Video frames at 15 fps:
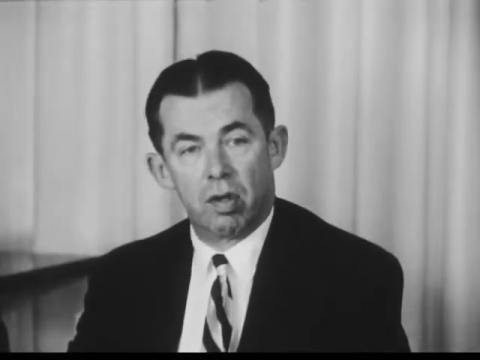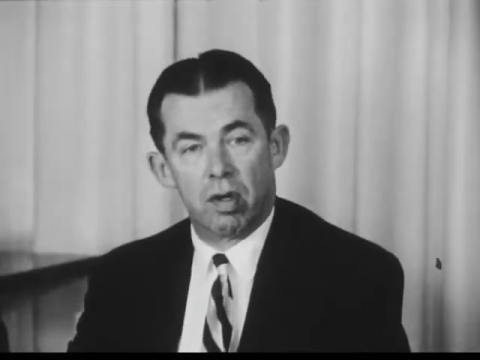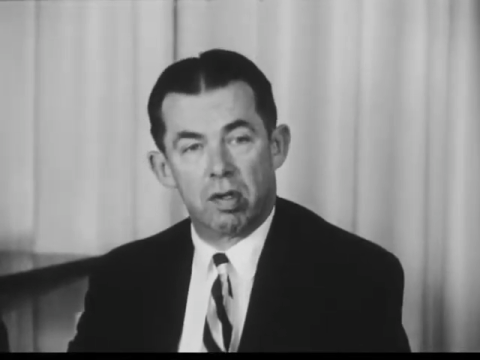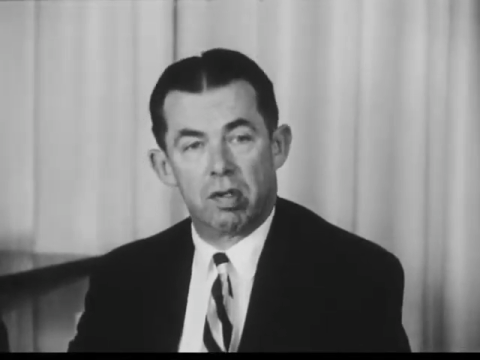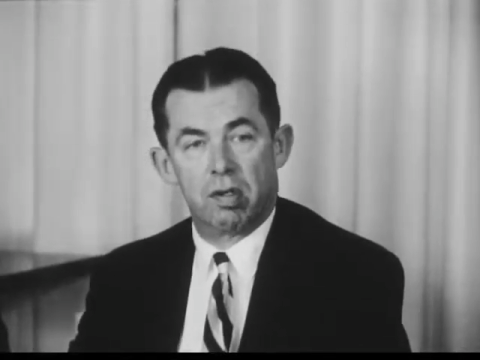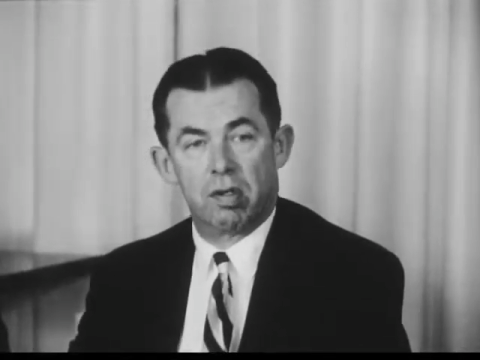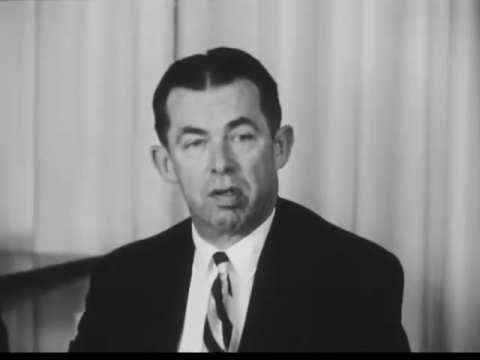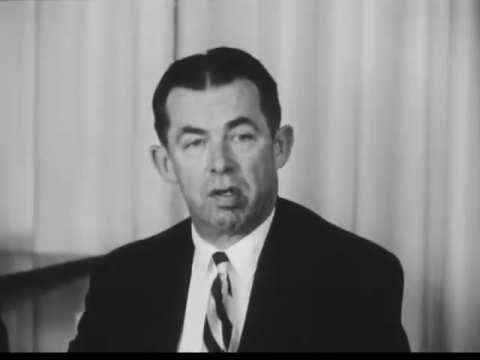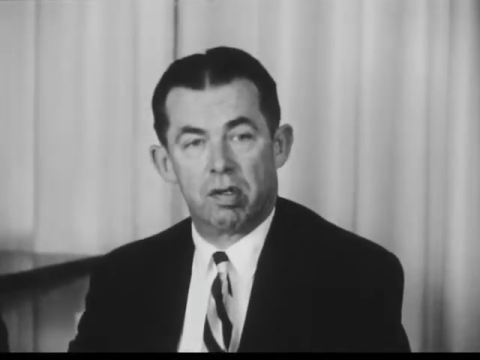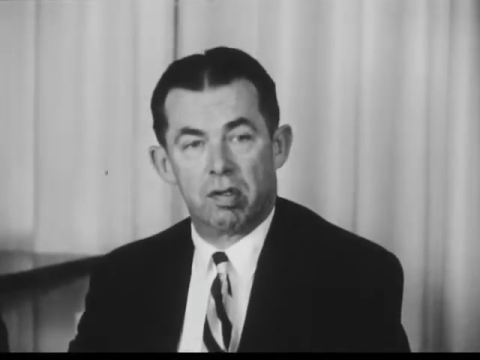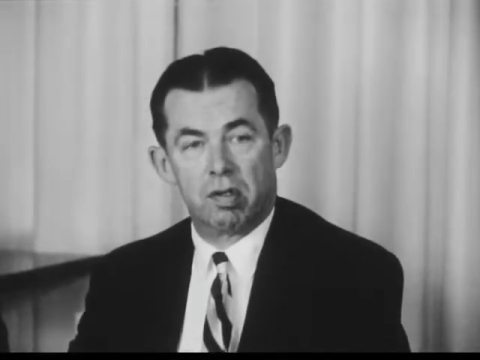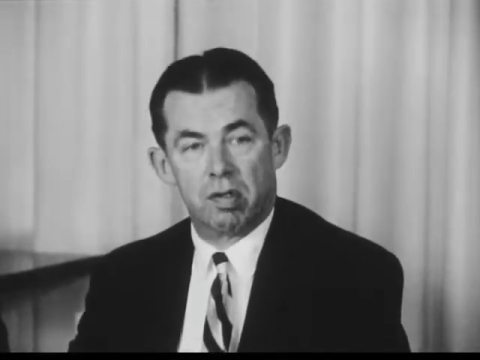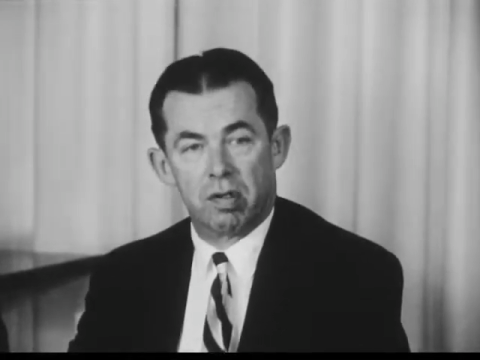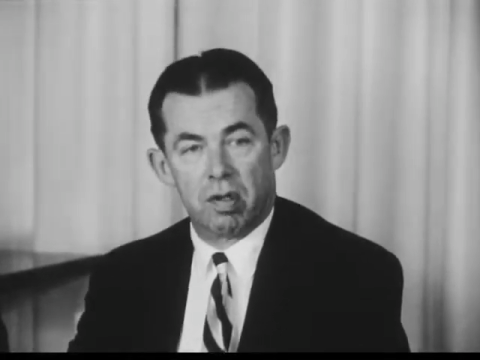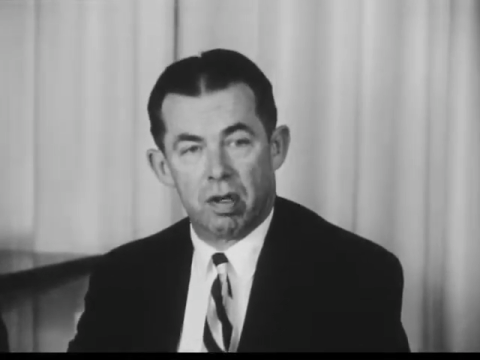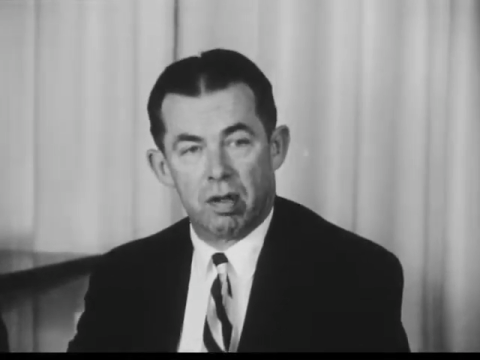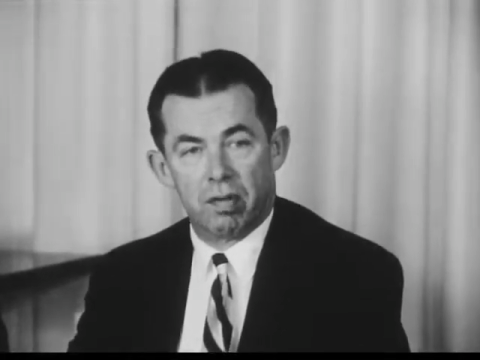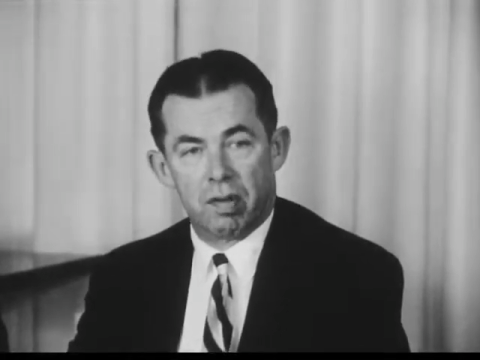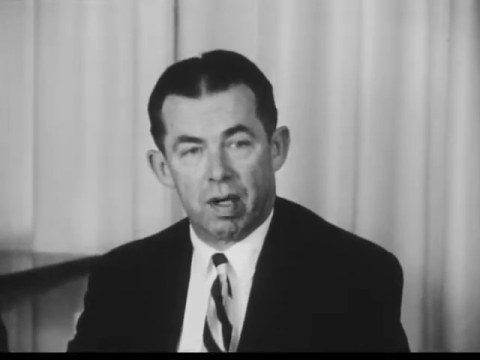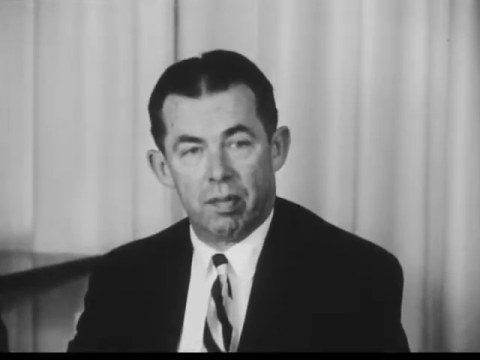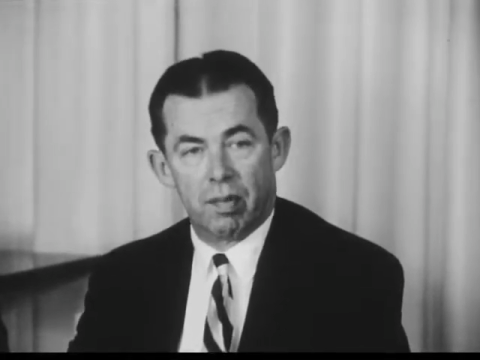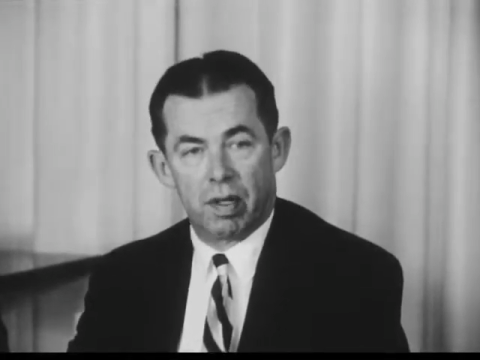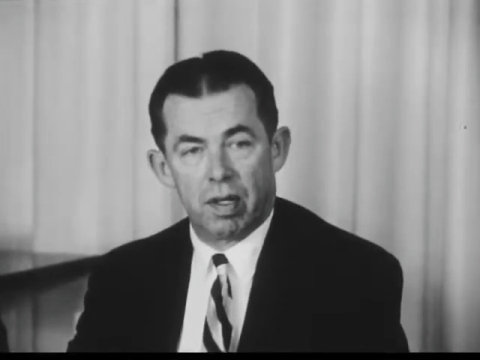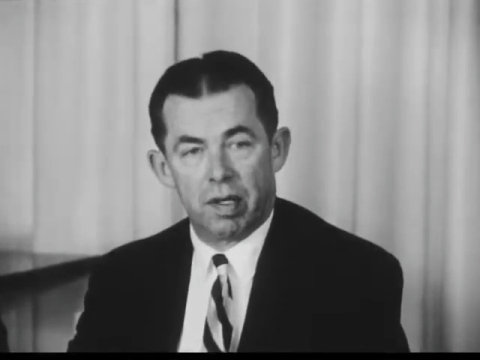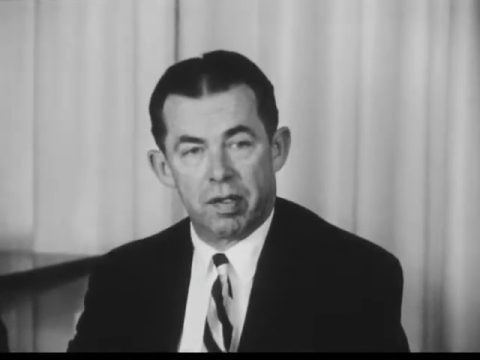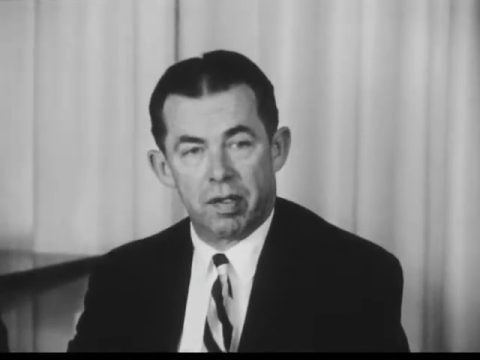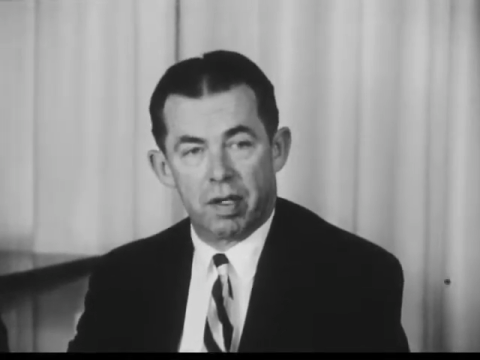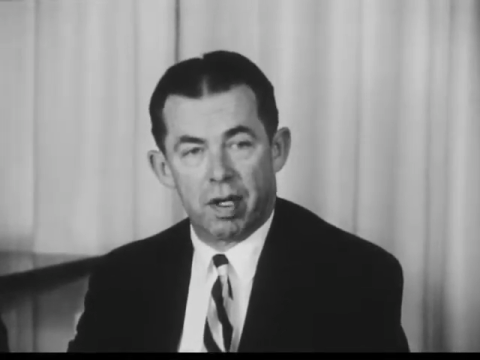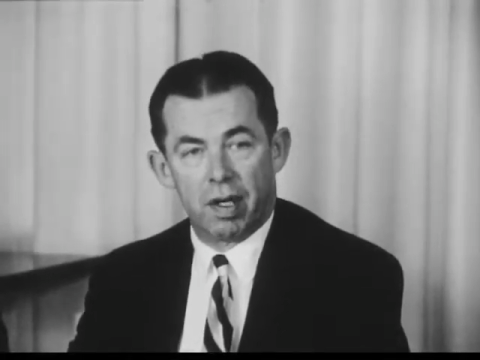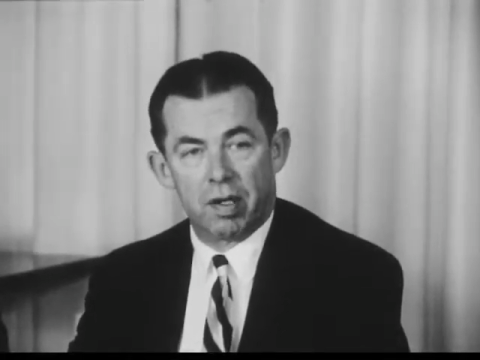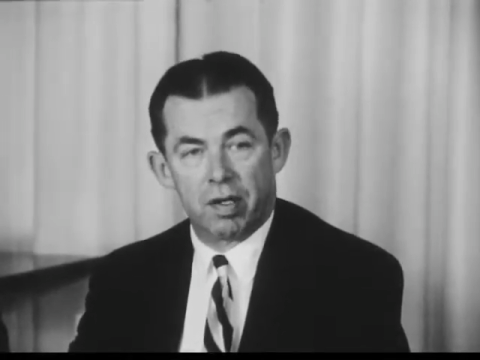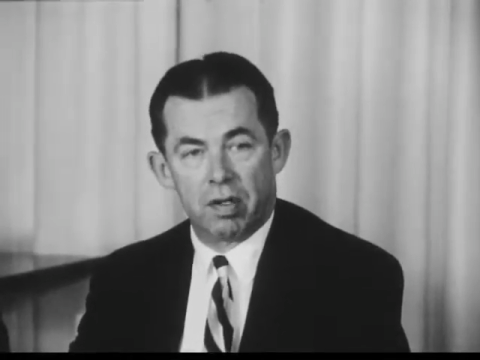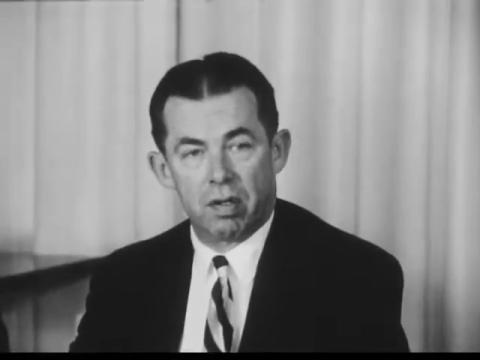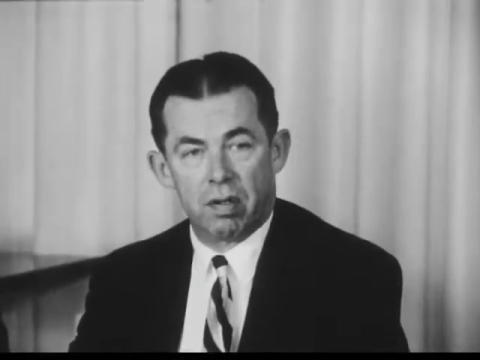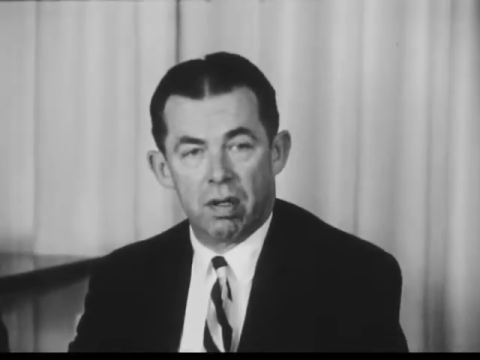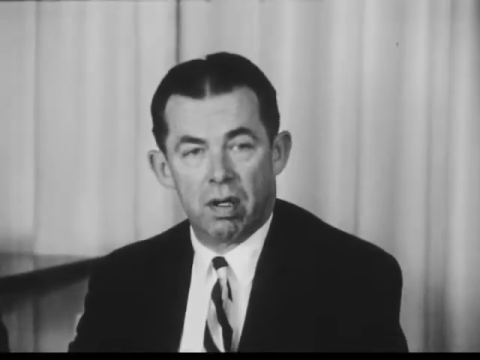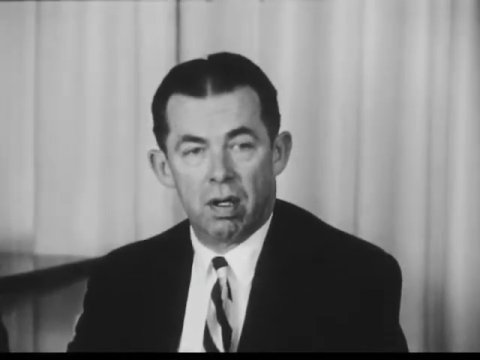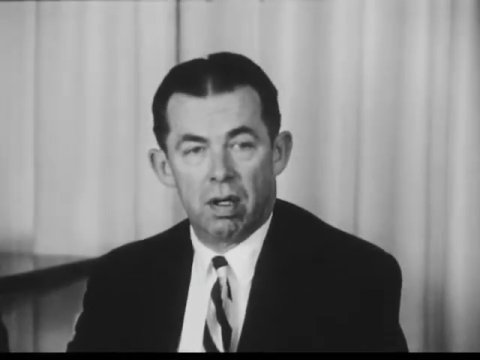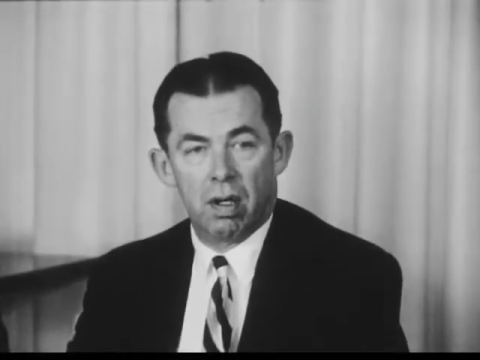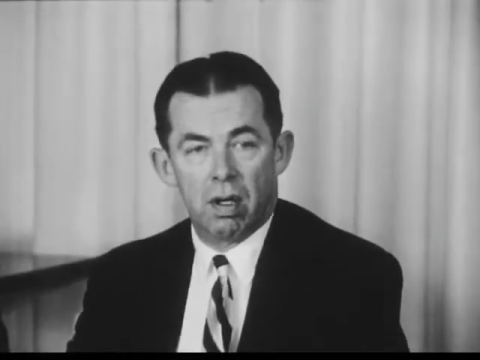sources such as the Journal of Chemical Education,